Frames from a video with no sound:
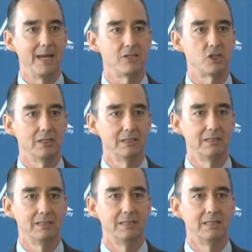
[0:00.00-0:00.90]
mention,
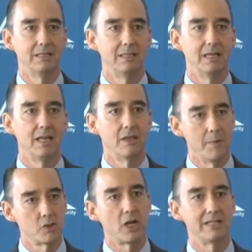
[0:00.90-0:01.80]
the
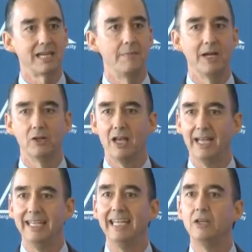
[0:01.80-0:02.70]
most on-time
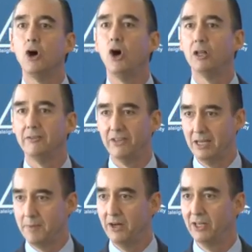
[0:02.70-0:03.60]
airline in all of the
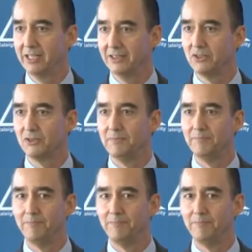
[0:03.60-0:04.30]
Americas.